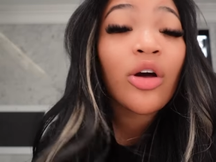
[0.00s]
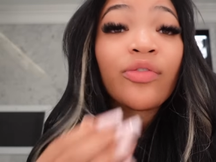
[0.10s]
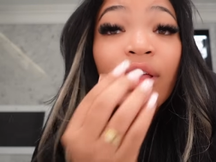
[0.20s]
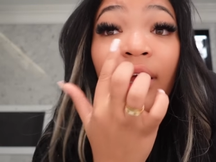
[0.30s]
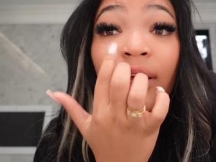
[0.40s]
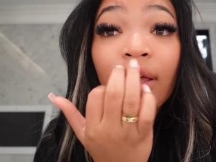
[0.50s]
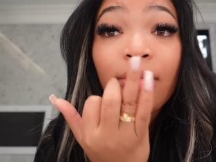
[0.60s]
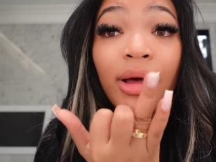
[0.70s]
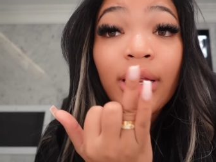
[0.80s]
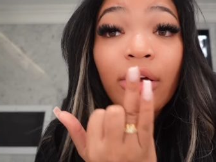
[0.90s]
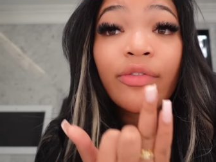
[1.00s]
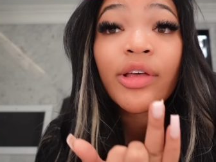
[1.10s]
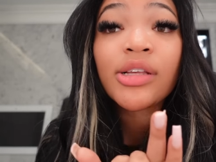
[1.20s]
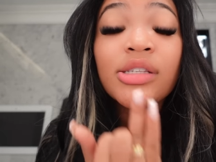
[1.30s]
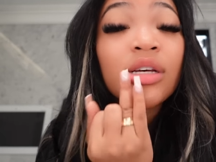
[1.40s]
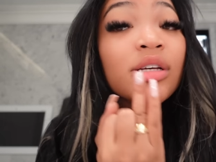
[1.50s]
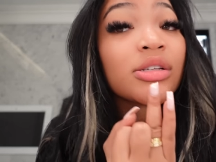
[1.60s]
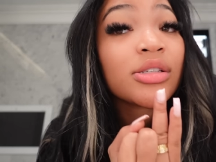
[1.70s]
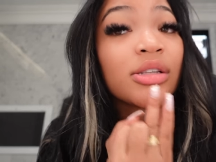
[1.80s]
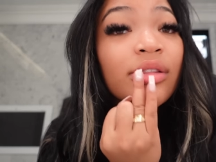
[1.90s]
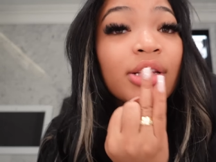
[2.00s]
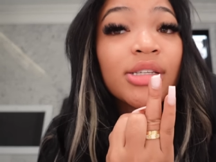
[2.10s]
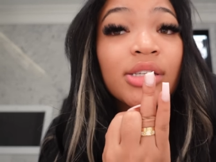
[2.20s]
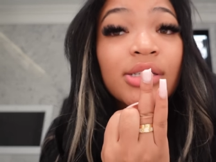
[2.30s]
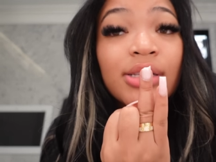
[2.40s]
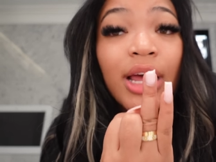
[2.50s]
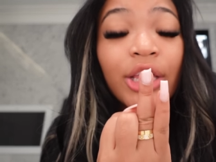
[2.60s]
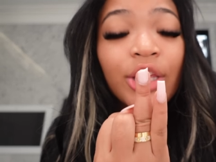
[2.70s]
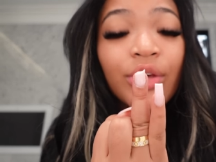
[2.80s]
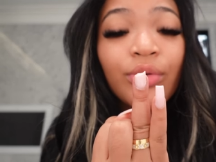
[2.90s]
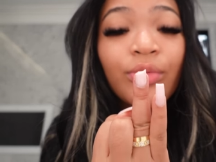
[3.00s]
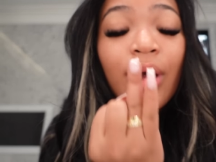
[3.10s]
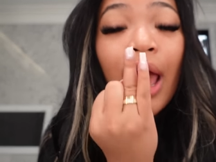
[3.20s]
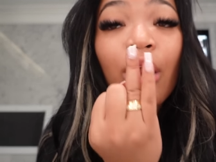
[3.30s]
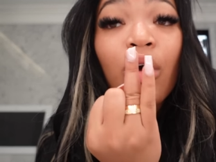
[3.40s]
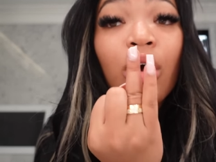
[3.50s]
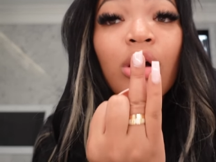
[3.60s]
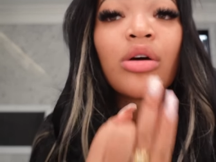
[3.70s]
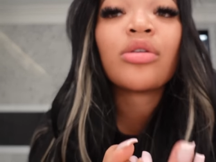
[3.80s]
hopefully I can get my nail fixed because this is not cute at all.